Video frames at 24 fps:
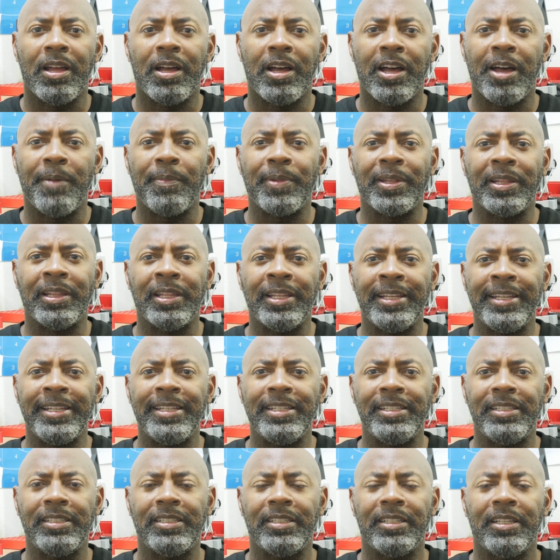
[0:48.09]
Um, at
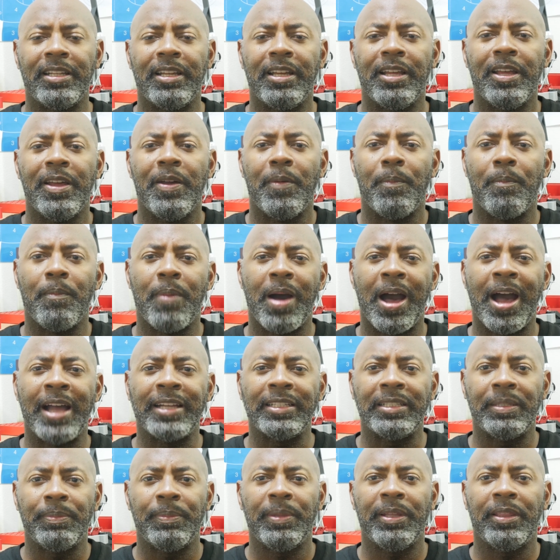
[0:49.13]
least my
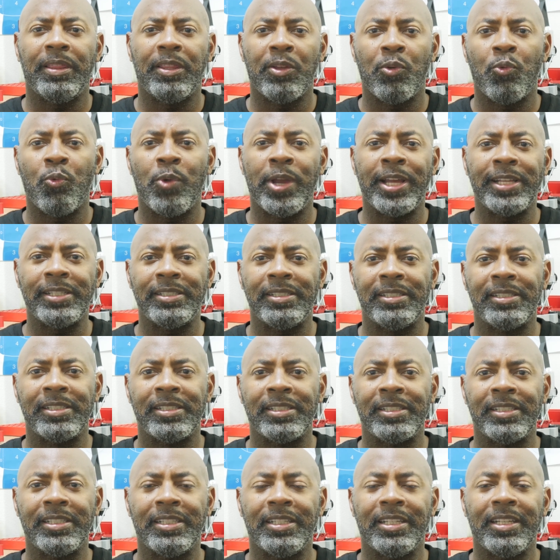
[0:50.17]
Smith &
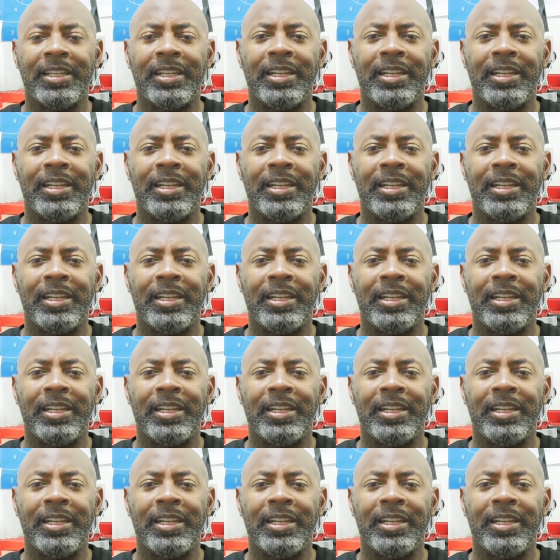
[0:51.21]
Wesson,